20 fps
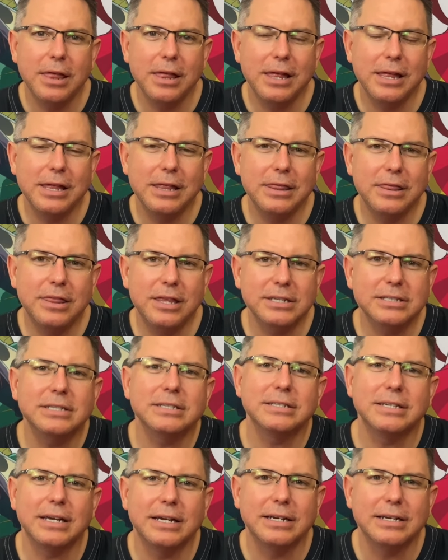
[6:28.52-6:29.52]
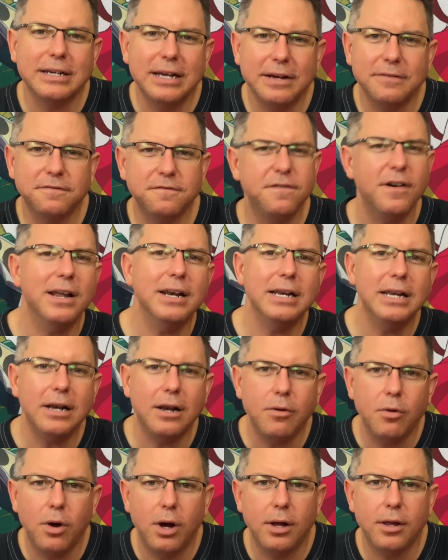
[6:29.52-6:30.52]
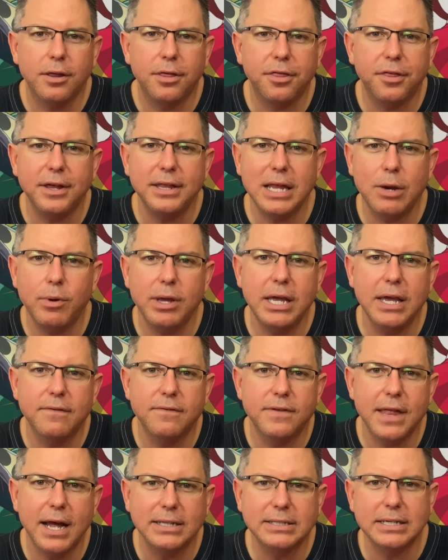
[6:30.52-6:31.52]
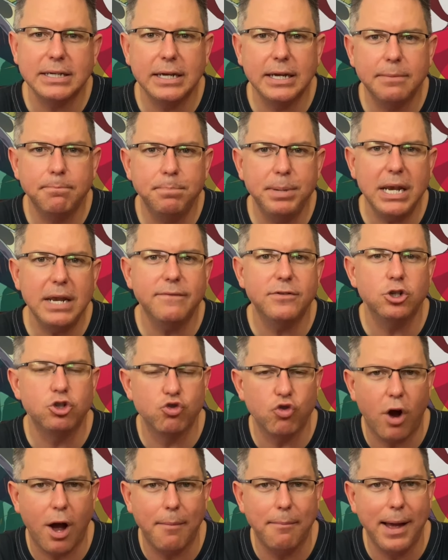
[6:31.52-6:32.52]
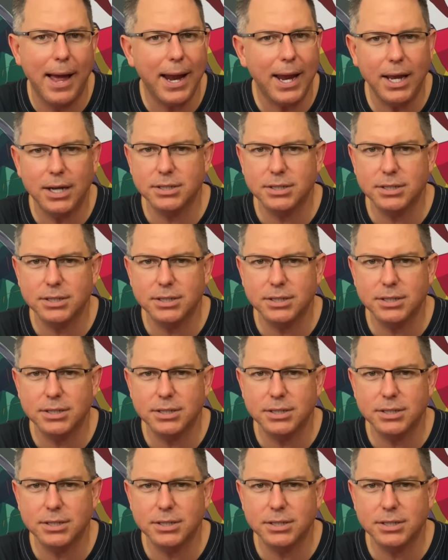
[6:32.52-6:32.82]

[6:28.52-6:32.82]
This is a fun little thing that we give, and that's a bit of a drawback.